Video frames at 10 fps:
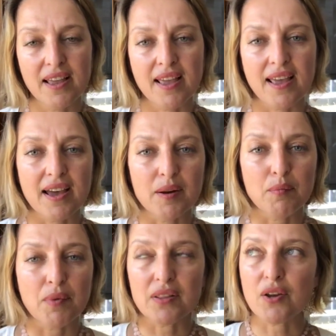
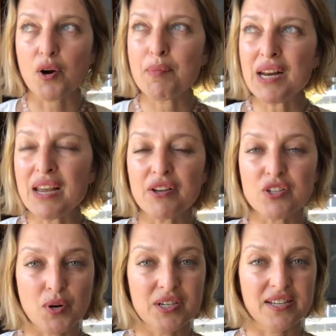And there are many of us
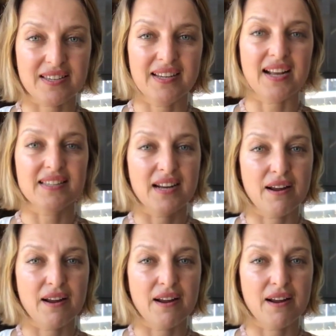who are disconnected.